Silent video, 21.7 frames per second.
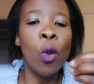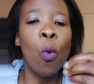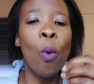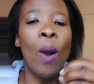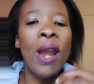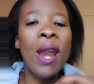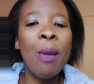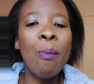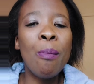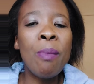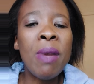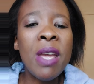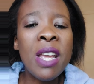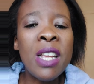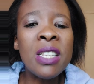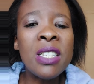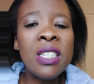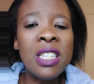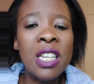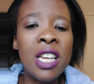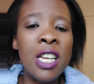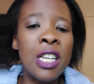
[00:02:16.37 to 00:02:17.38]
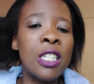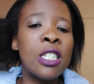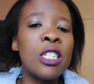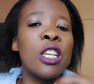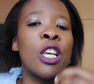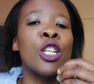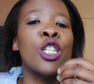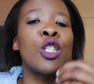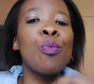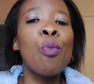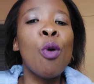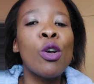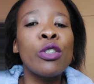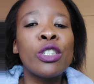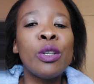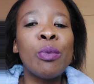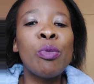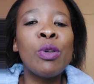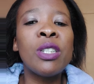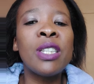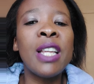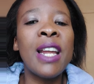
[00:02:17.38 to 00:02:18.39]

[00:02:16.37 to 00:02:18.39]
What it means is it's possible